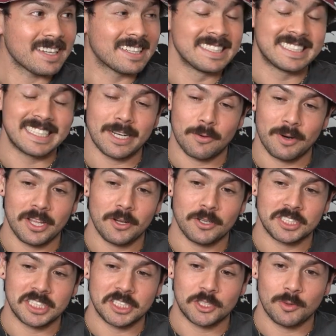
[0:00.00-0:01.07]
Considering your
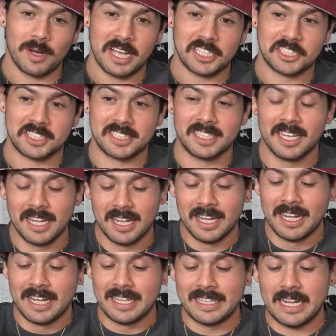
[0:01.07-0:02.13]
situation,
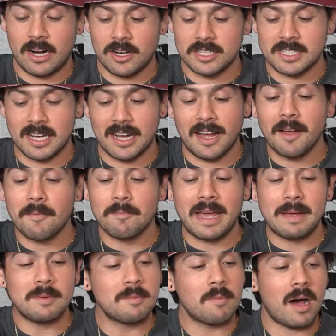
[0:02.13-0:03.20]
there's a
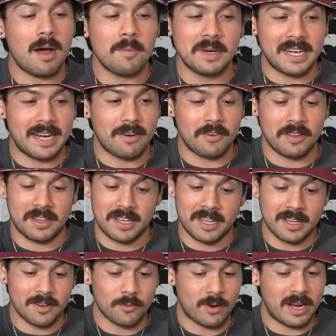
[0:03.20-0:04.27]
baby mama and everything,